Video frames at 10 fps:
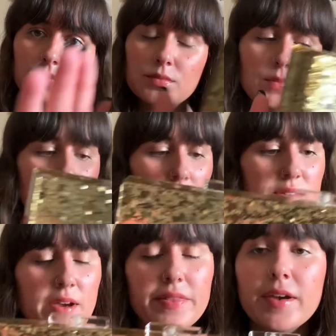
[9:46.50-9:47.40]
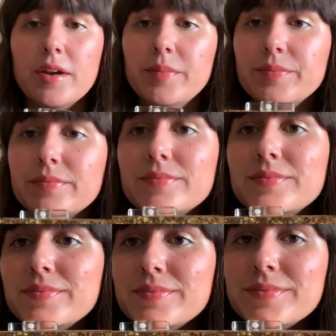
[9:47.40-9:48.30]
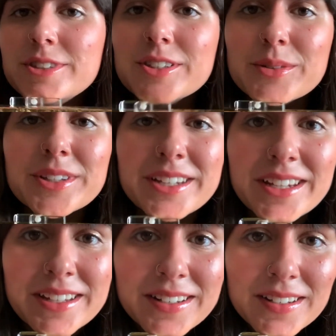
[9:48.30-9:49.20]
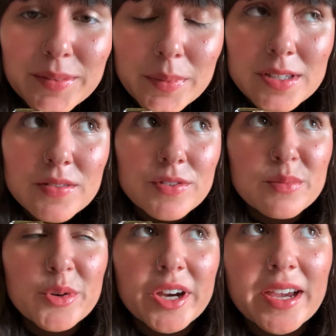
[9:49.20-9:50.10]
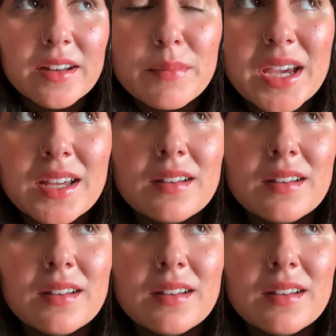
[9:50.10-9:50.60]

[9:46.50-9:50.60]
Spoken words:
inside there, which is really neat. Makes it feel more handmade.